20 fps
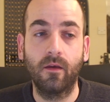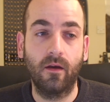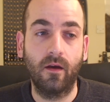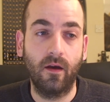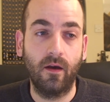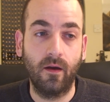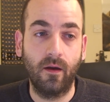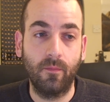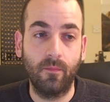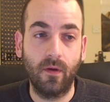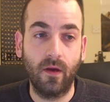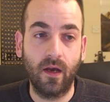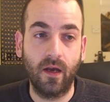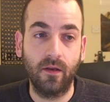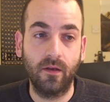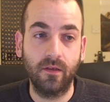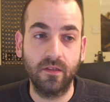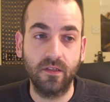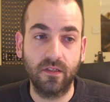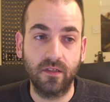
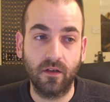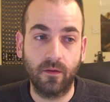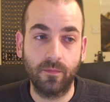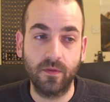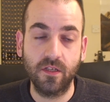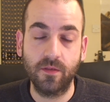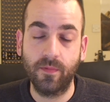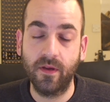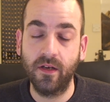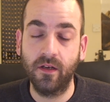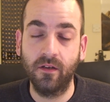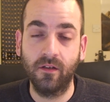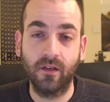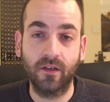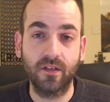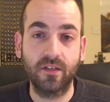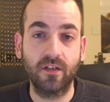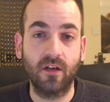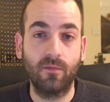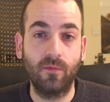And I've been spending a
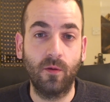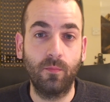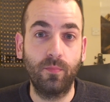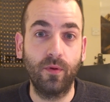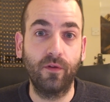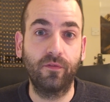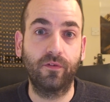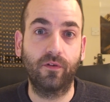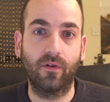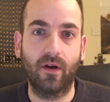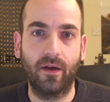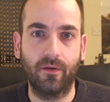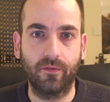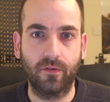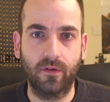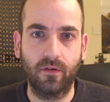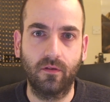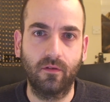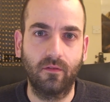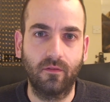lot of time above
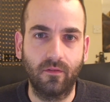ground